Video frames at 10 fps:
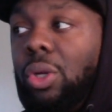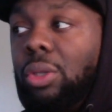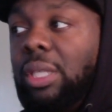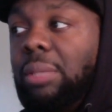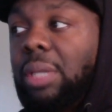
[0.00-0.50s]

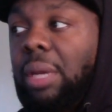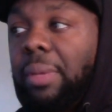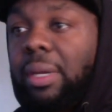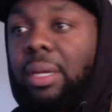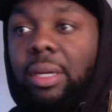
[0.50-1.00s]
teams come
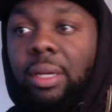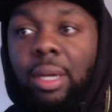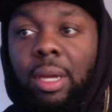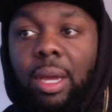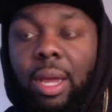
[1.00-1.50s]
in here
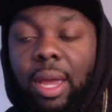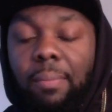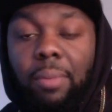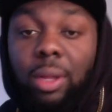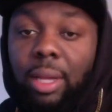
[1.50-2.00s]
and
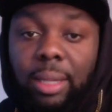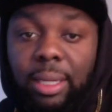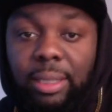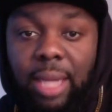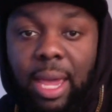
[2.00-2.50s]
ball out
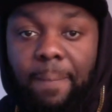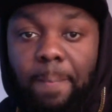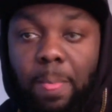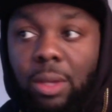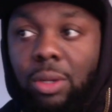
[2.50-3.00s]
like that,
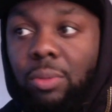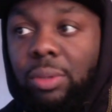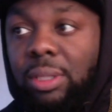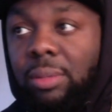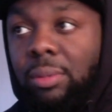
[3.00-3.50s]
with
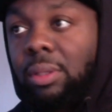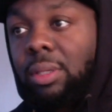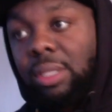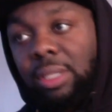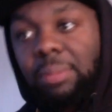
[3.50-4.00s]
the
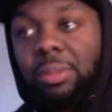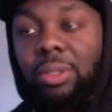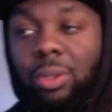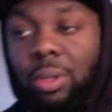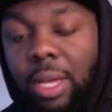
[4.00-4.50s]
interception
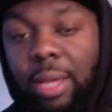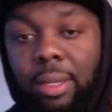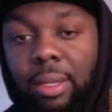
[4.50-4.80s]
and all that.